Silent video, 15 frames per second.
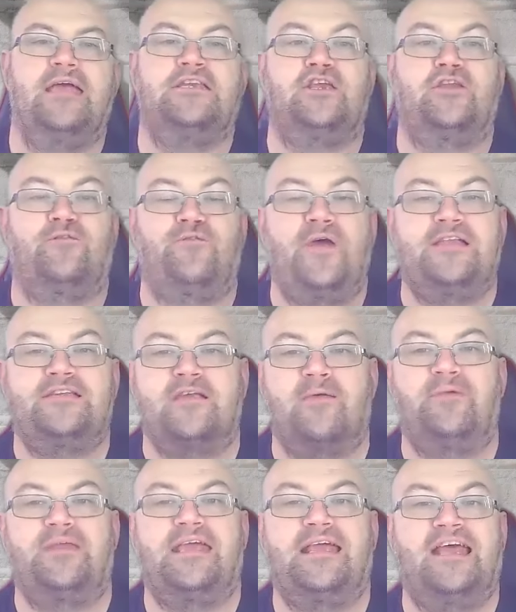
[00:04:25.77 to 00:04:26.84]
to defend
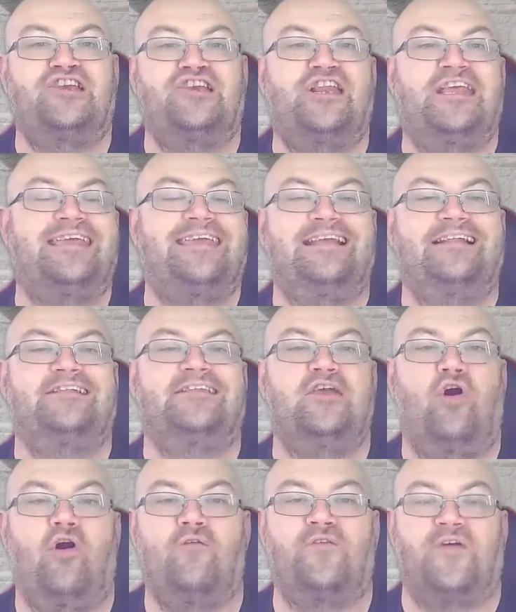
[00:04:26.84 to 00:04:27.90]
somebody allegedly
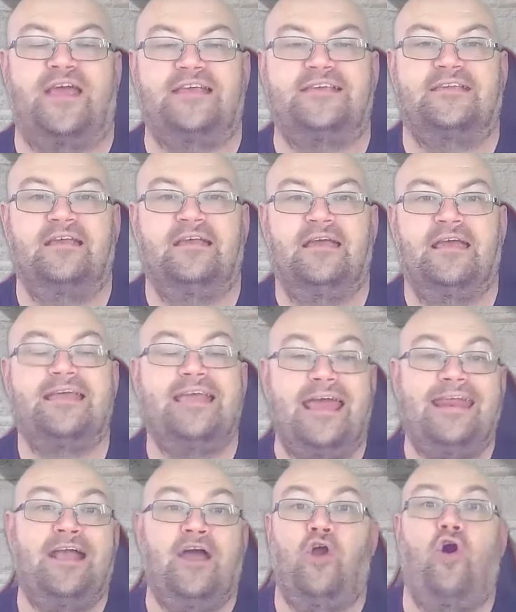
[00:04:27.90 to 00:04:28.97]
guilty of it
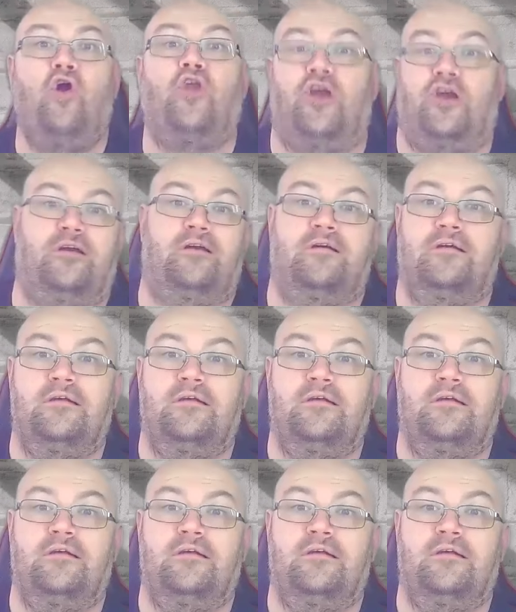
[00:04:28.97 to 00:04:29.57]
getting an honour.